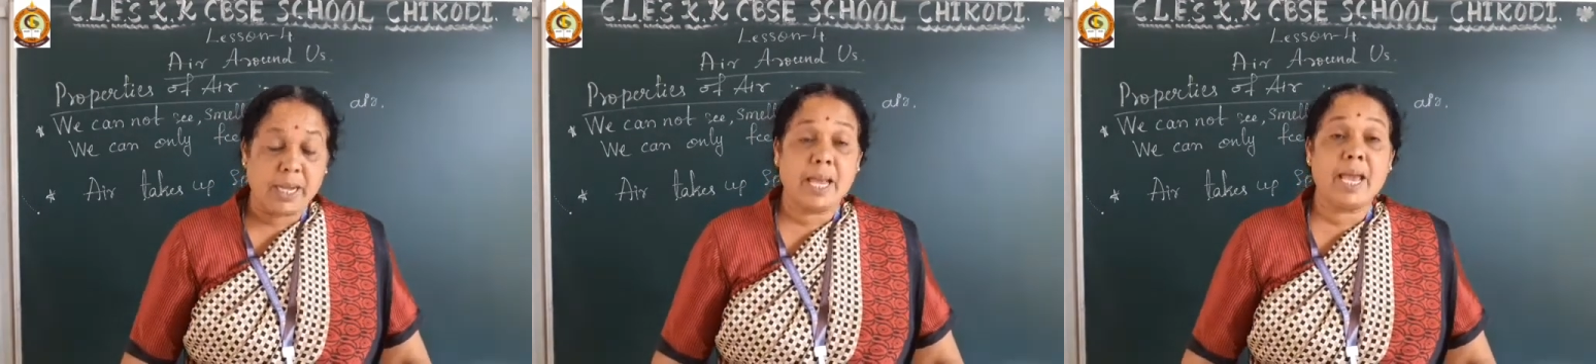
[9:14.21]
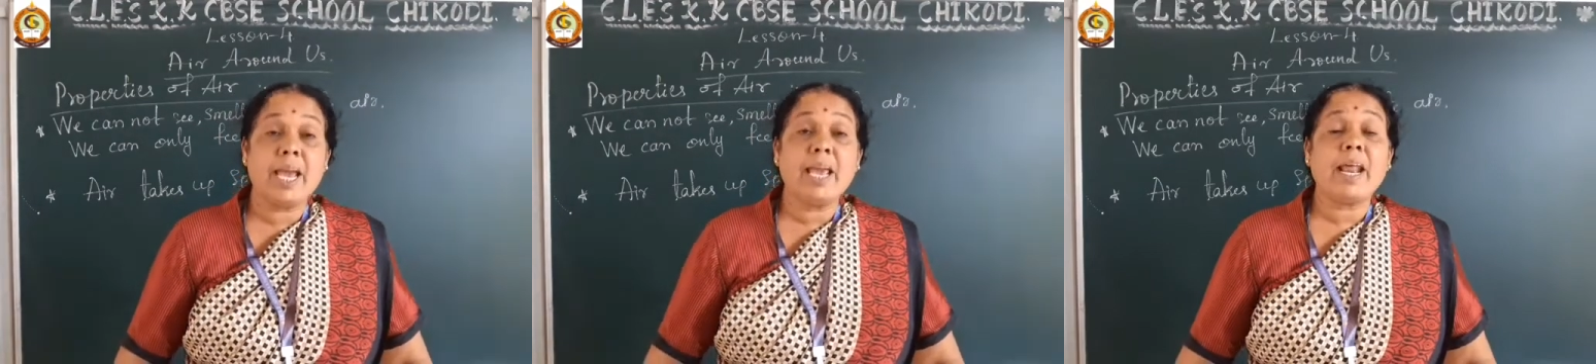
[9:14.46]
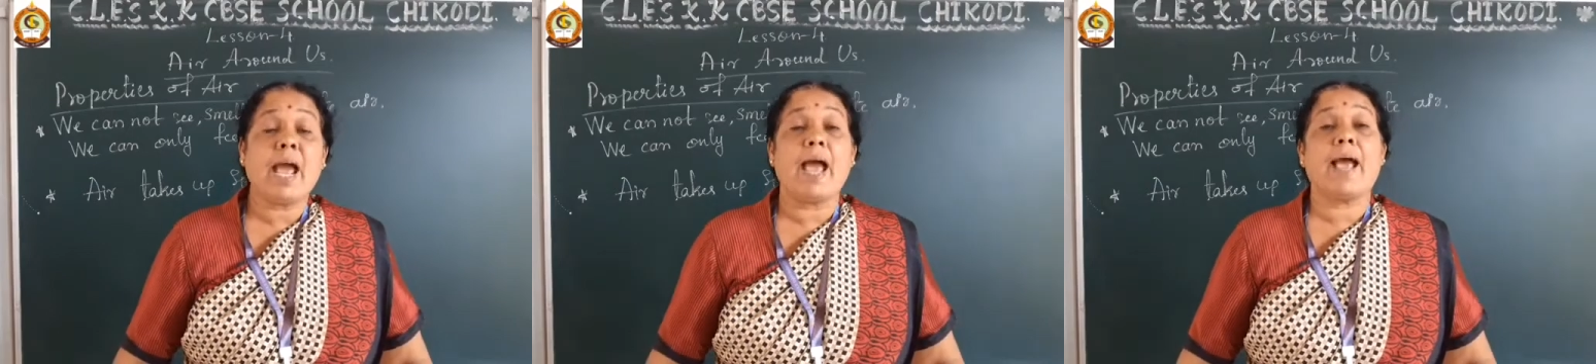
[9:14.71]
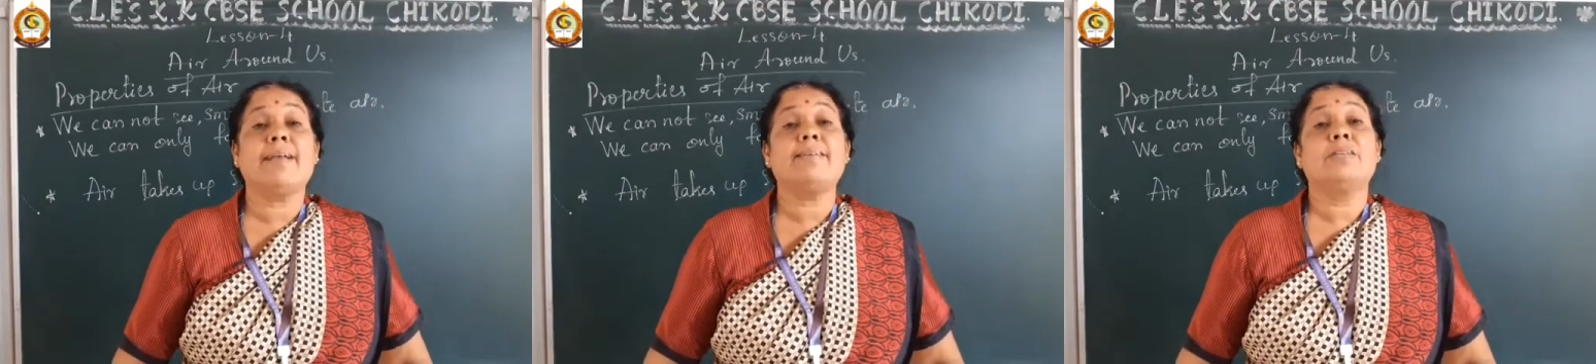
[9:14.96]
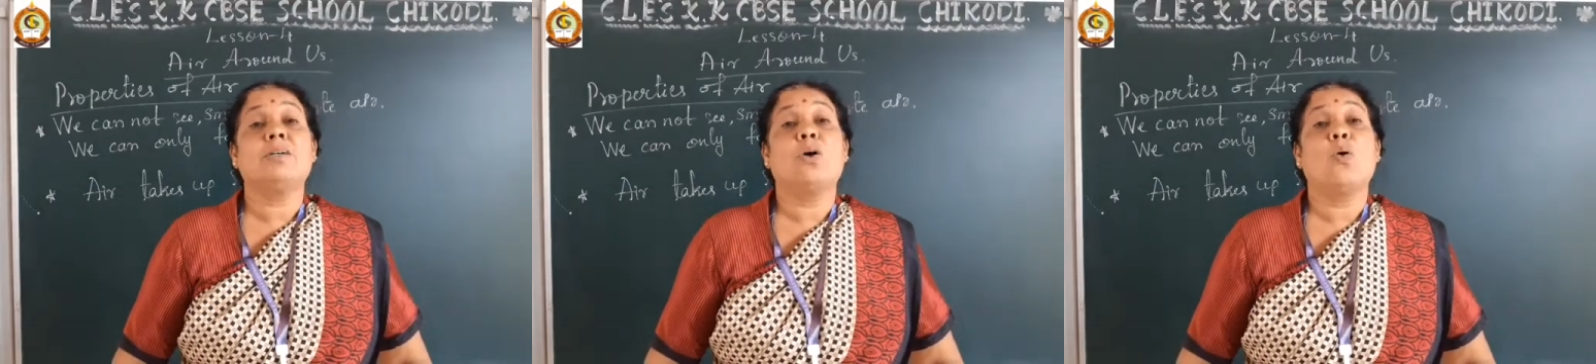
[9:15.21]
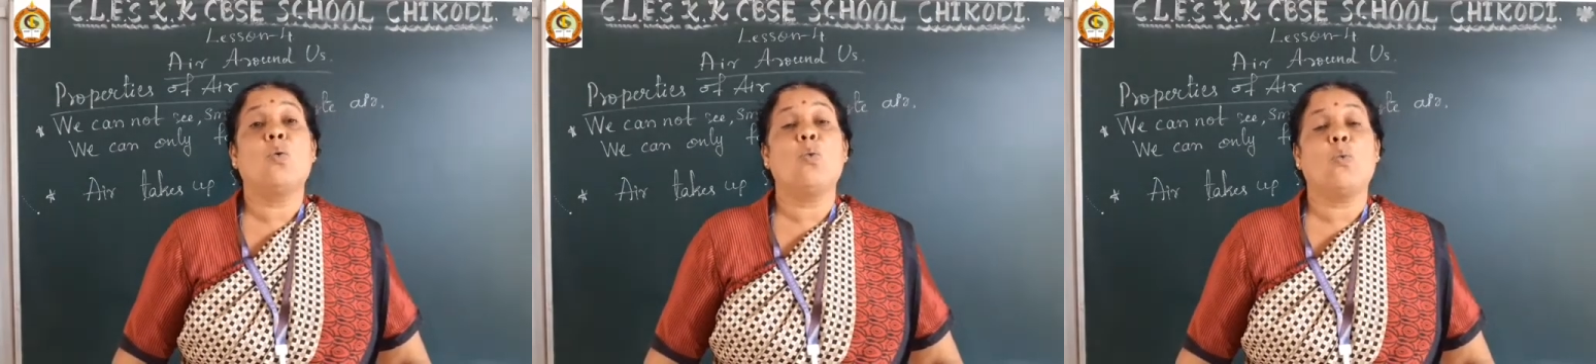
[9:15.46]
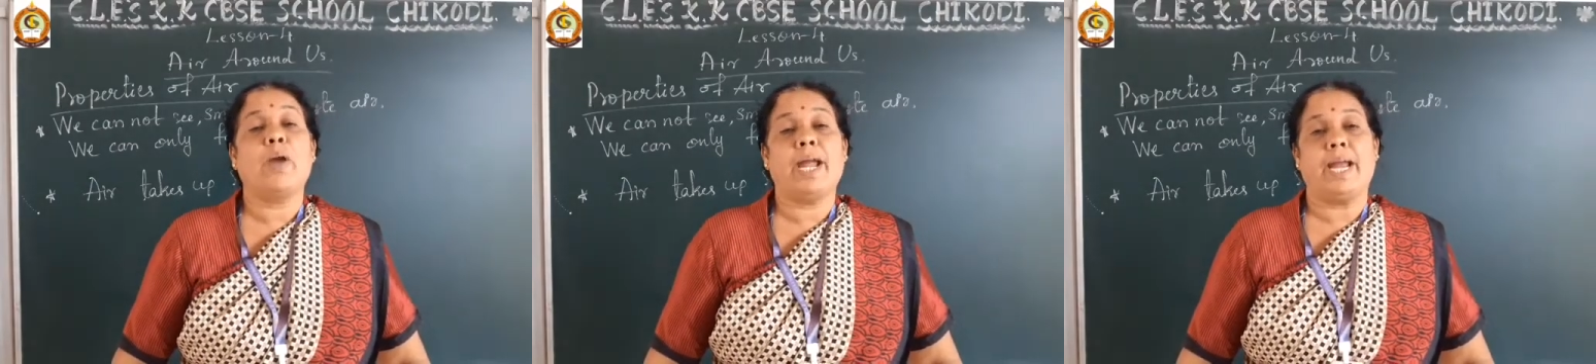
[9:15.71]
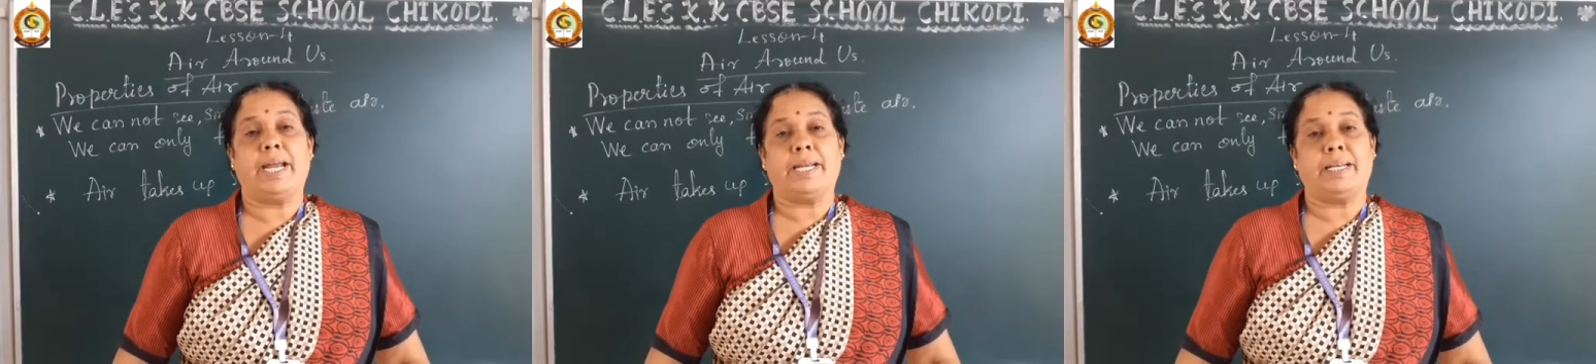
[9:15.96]
air has
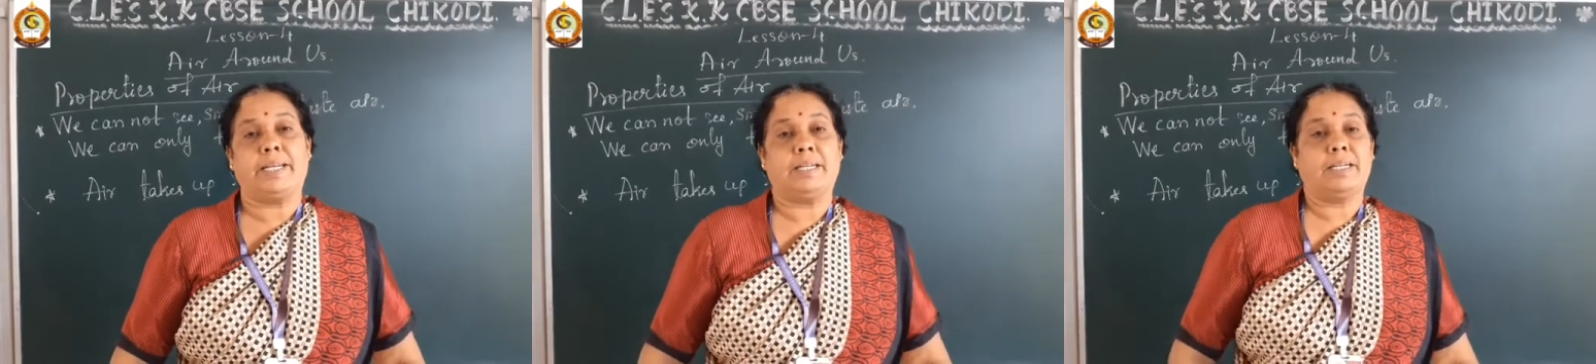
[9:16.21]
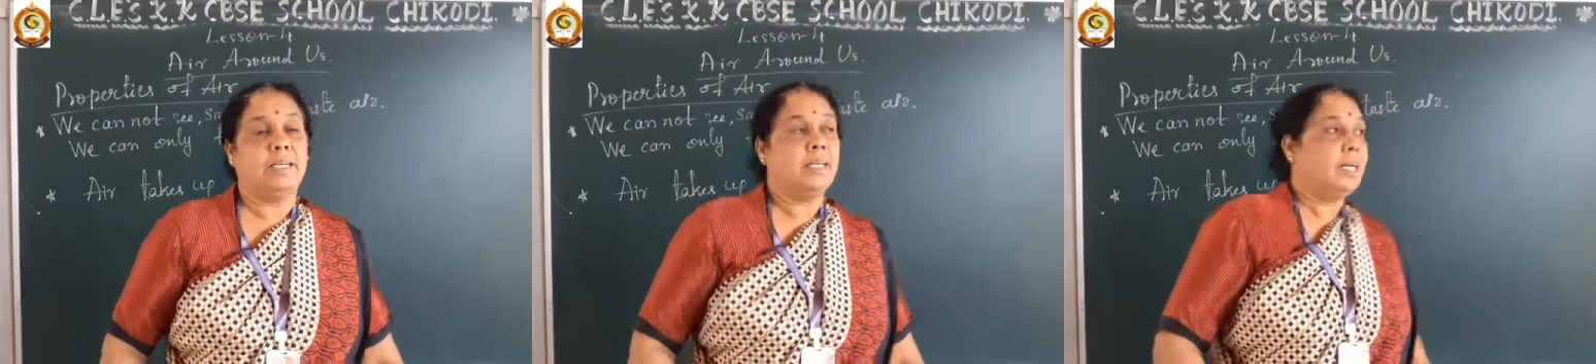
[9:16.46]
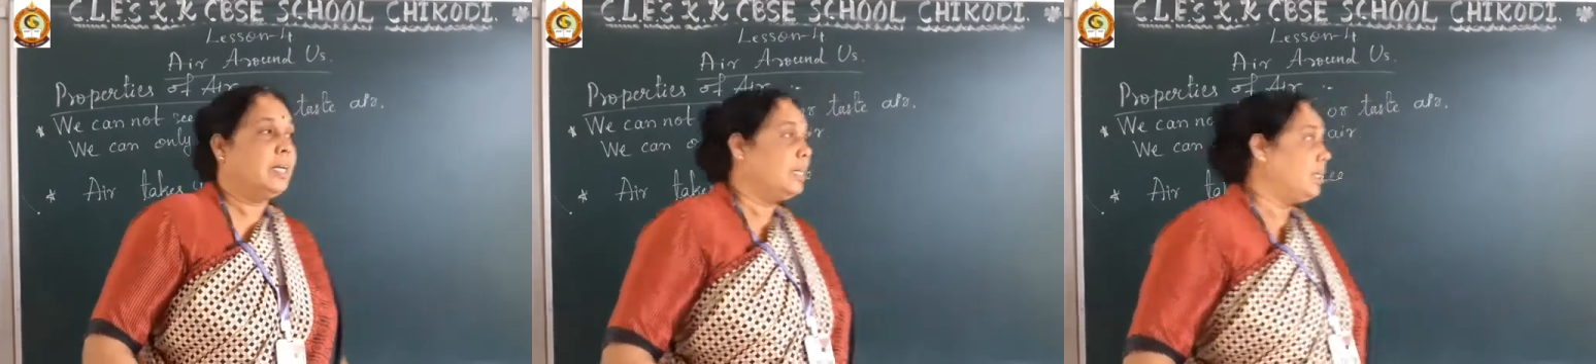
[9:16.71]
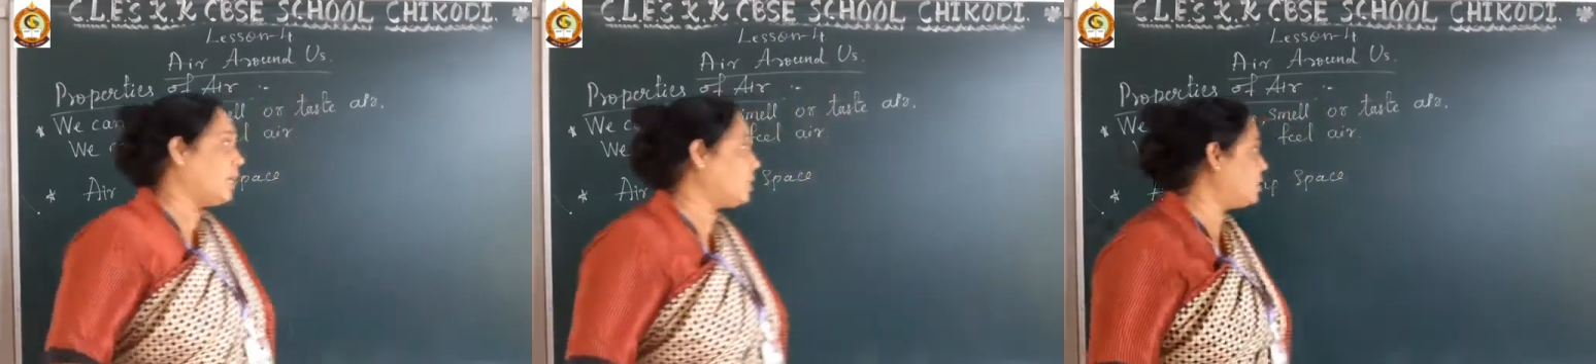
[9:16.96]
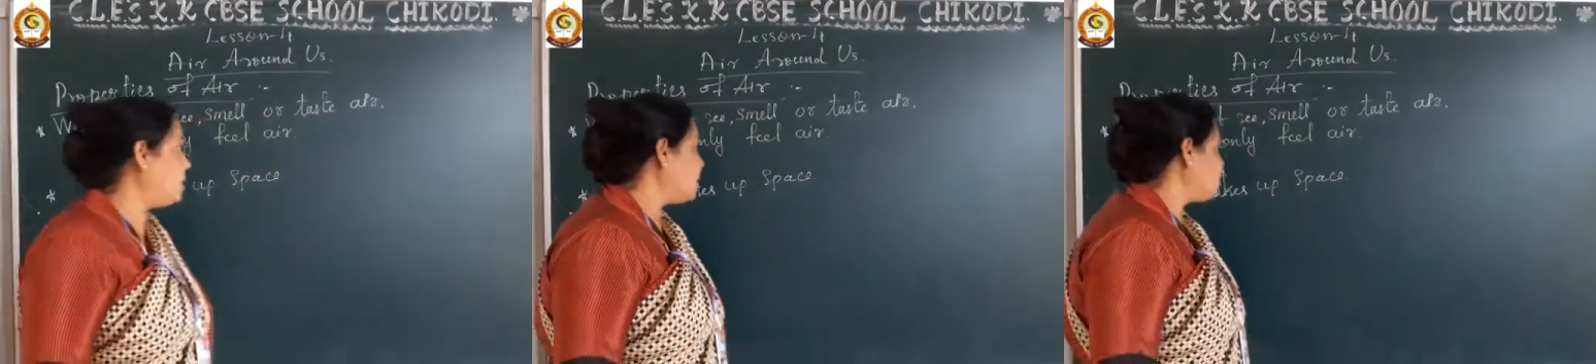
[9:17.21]
weight. Yes, dear